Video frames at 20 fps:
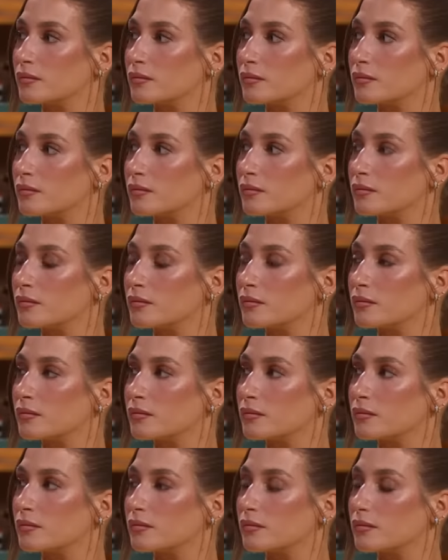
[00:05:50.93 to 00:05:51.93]

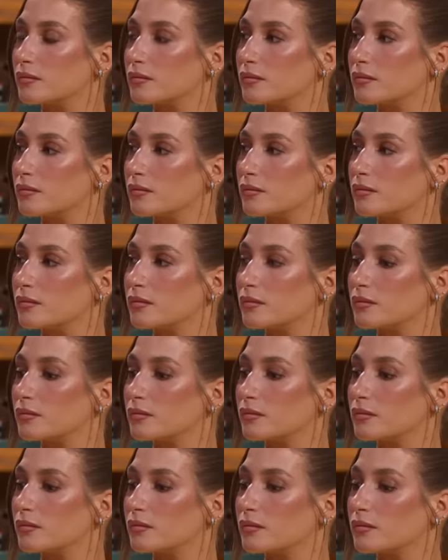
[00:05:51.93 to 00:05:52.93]

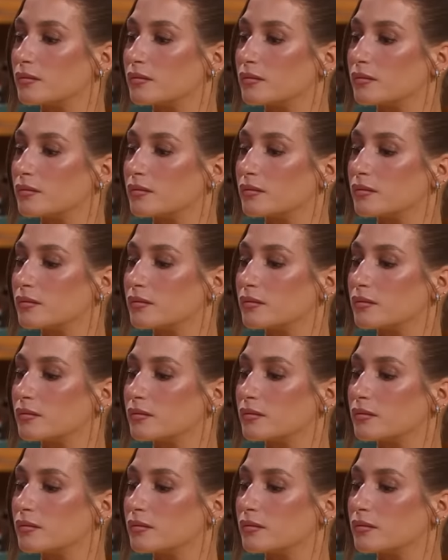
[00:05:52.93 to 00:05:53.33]
[no speech]